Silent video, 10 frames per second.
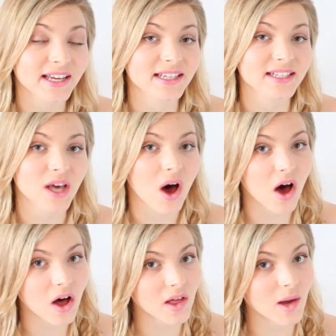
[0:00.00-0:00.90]
is
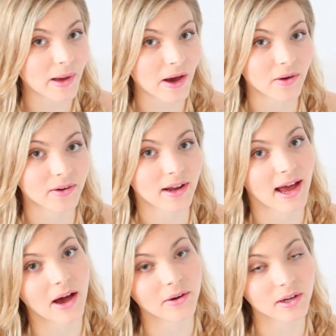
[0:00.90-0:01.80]
all about how to